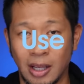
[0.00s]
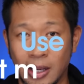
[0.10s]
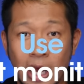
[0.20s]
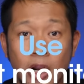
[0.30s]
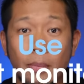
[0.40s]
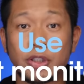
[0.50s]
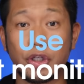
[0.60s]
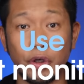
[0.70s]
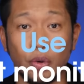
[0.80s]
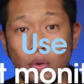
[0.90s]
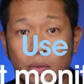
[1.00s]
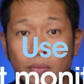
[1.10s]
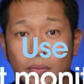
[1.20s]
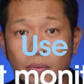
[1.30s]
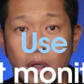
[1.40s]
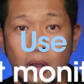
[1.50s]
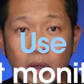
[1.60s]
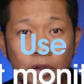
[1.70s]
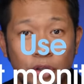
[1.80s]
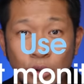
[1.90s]
Now, number 2,
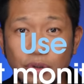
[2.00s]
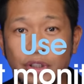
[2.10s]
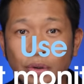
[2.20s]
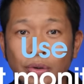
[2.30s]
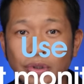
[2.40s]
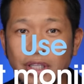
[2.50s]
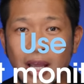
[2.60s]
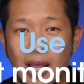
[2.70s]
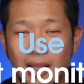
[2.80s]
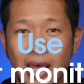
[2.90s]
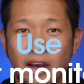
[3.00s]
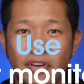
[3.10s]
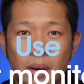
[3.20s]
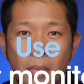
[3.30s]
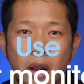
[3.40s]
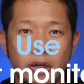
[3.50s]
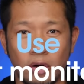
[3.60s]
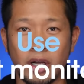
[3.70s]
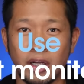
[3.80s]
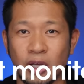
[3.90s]
use tools like event
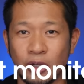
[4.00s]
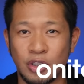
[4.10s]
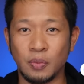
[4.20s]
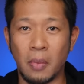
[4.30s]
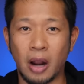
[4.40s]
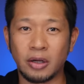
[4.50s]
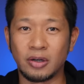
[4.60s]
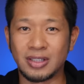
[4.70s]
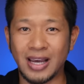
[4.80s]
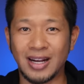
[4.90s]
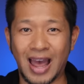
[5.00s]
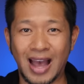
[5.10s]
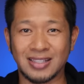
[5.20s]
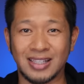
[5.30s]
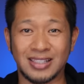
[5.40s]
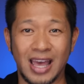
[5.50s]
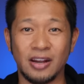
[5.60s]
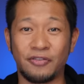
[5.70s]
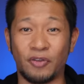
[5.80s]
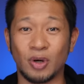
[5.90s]
monitoring to monitor data access and
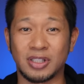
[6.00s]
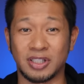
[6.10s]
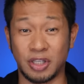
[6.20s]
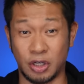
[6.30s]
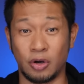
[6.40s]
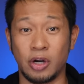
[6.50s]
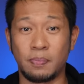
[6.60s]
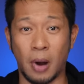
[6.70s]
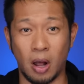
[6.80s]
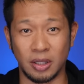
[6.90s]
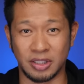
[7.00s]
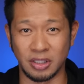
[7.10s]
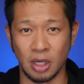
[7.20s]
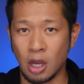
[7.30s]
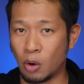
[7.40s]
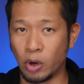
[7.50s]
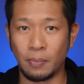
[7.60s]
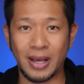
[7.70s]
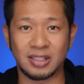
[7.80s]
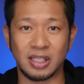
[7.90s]
enforce security policies. One of
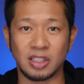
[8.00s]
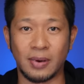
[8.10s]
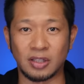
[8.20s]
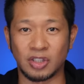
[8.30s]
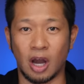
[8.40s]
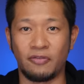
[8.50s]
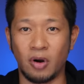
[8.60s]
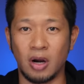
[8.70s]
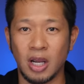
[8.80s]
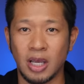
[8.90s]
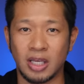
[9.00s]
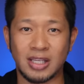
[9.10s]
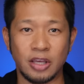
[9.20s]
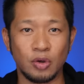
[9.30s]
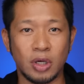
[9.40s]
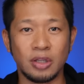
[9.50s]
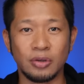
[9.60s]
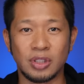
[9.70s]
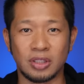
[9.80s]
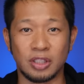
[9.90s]
the best things about software is that you can
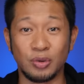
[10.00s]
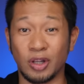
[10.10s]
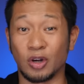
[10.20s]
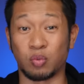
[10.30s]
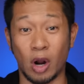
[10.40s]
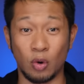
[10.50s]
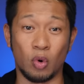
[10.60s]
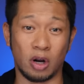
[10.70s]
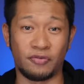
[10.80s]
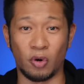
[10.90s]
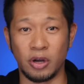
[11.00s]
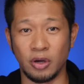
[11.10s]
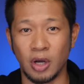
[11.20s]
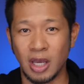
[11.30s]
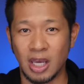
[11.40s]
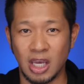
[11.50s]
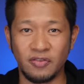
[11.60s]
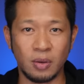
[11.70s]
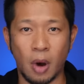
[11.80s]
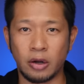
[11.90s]
use it to do the grunt work for you.
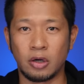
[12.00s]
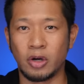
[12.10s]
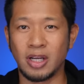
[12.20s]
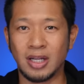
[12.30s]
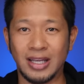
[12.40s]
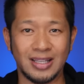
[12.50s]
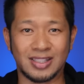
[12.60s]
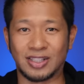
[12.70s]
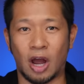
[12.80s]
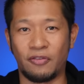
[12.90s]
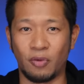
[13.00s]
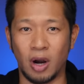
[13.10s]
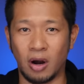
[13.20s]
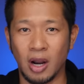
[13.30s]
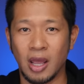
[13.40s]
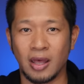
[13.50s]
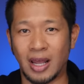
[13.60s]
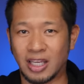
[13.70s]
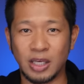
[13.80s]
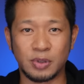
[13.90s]
Event monitoring is software
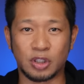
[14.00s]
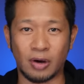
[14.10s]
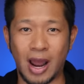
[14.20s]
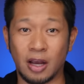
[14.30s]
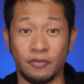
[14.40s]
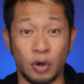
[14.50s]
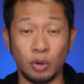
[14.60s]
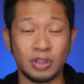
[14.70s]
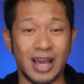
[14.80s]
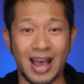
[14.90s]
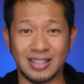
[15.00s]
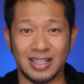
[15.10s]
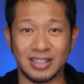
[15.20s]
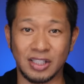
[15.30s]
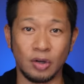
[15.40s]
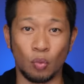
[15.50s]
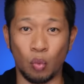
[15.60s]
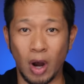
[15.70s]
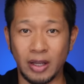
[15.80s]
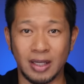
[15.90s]
that keeps track of who's accessing
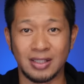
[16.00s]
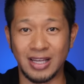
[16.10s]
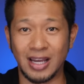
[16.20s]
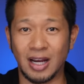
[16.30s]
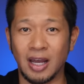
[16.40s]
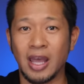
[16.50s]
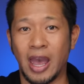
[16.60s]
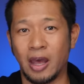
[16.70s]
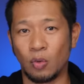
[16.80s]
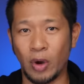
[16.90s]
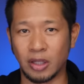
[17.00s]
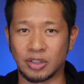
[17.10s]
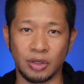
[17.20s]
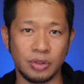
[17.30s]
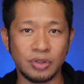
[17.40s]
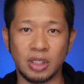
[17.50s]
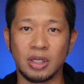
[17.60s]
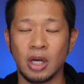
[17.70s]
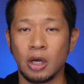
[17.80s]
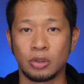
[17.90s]
what data and when. So use
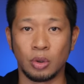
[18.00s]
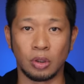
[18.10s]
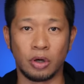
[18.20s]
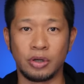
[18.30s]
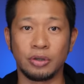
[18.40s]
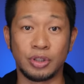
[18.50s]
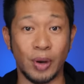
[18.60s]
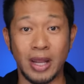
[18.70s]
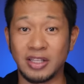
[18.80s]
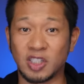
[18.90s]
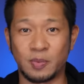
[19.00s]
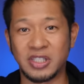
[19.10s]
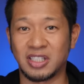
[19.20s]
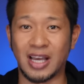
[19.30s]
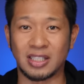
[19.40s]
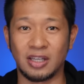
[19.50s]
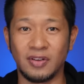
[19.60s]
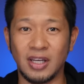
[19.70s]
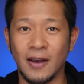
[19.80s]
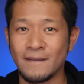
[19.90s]
it to alert you to any suspicious
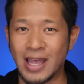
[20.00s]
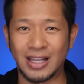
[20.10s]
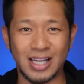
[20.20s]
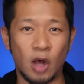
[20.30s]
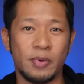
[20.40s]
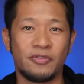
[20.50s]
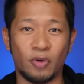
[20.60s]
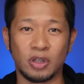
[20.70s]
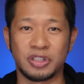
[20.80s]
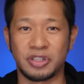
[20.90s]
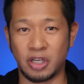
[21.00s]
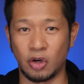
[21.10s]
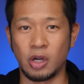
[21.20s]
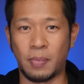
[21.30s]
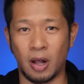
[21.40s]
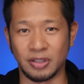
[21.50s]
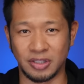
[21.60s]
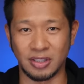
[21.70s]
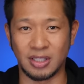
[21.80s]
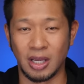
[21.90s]
activity and to help enforce your security
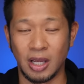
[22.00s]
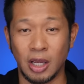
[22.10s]
policies.